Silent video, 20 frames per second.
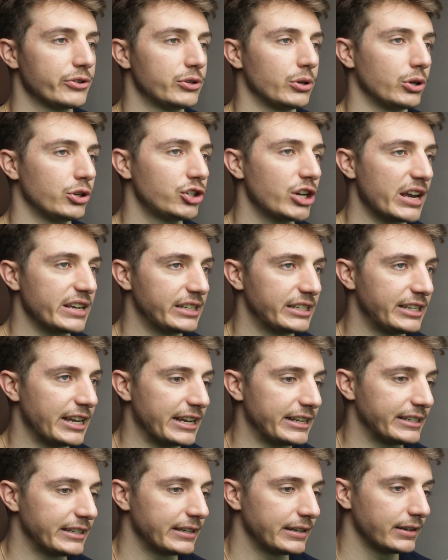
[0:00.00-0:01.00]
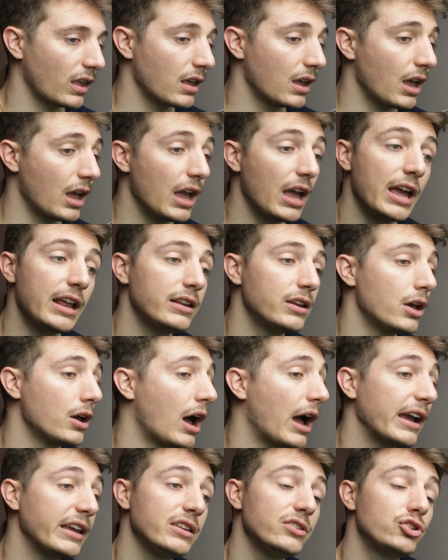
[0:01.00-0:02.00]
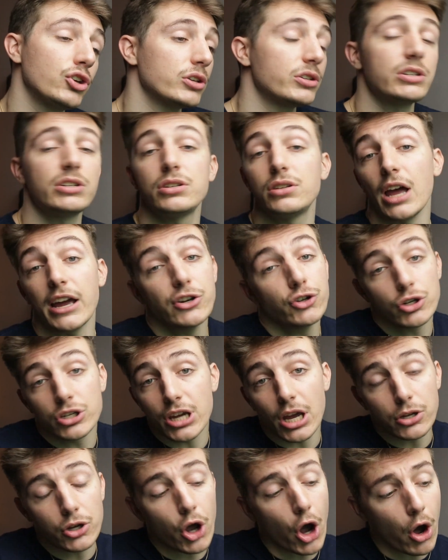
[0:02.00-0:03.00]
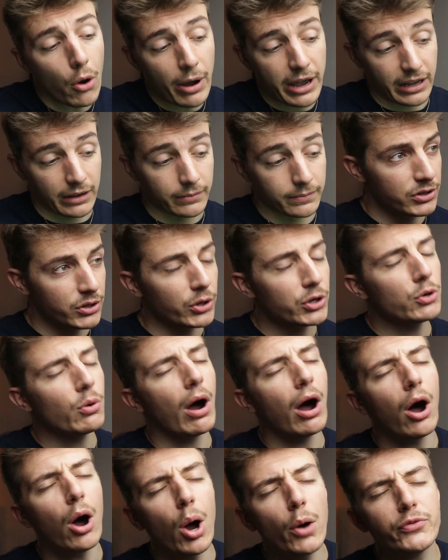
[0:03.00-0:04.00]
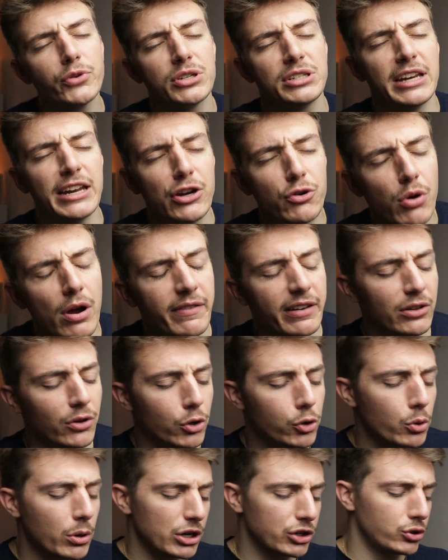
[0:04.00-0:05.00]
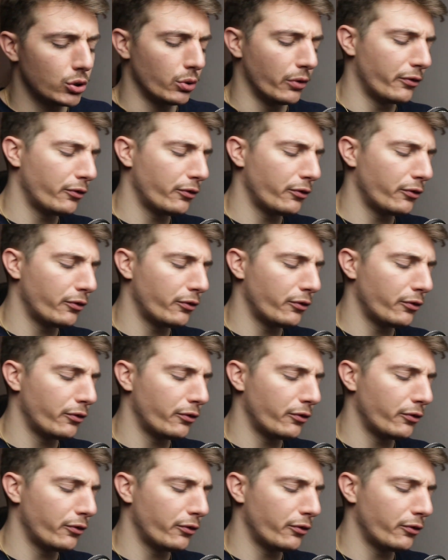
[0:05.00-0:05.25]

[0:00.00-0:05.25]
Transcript: suggested. And I just got going. So you are obviously craving the question